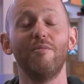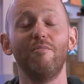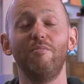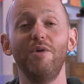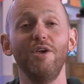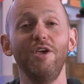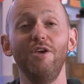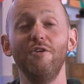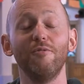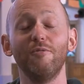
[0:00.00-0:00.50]

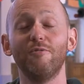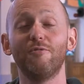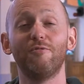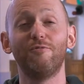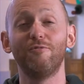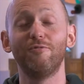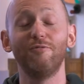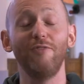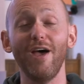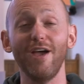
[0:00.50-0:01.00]
But your
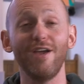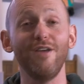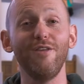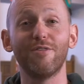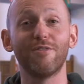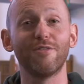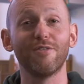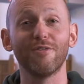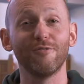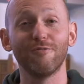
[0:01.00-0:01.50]

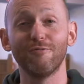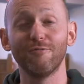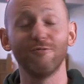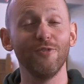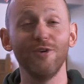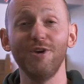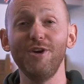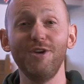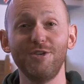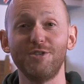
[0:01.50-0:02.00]
faith
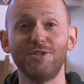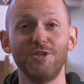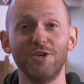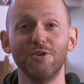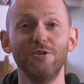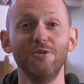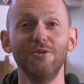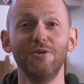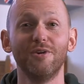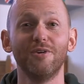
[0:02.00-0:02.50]
frees
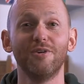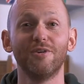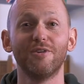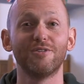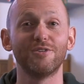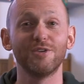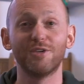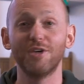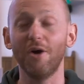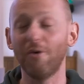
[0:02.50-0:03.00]
you
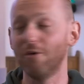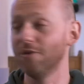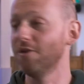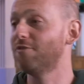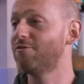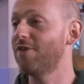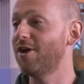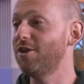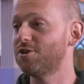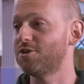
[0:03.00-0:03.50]
to go on
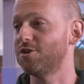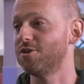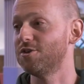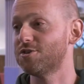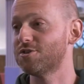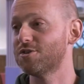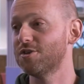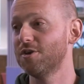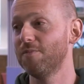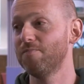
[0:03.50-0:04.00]

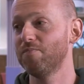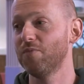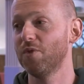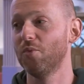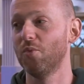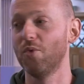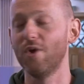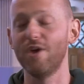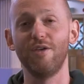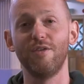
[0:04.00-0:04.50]
adventures
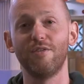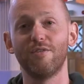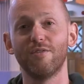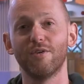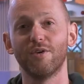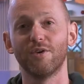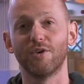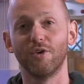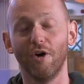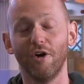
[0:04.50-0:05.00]

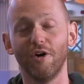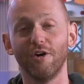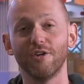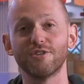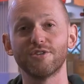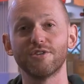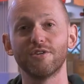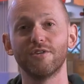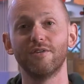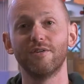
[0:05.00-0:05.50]
with God.
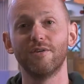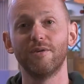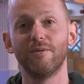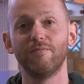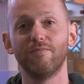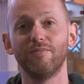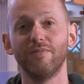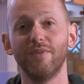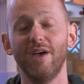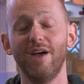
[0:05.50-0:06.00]

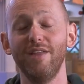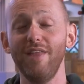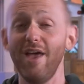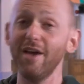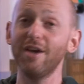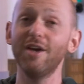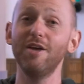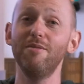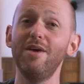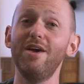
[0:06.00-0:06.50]
And
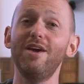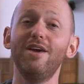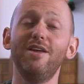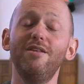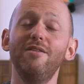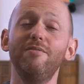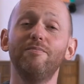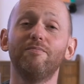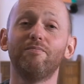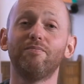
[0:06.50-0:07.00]
that can
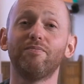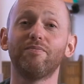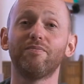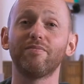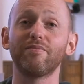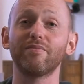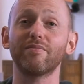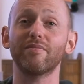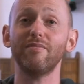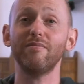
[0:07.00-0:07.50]
mean,
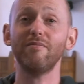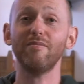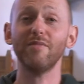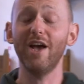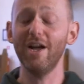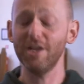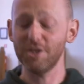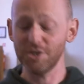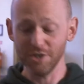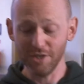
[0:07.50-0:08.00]

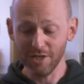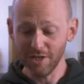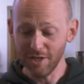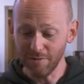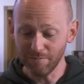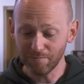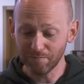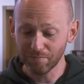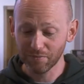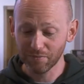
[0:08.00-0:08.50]
actually,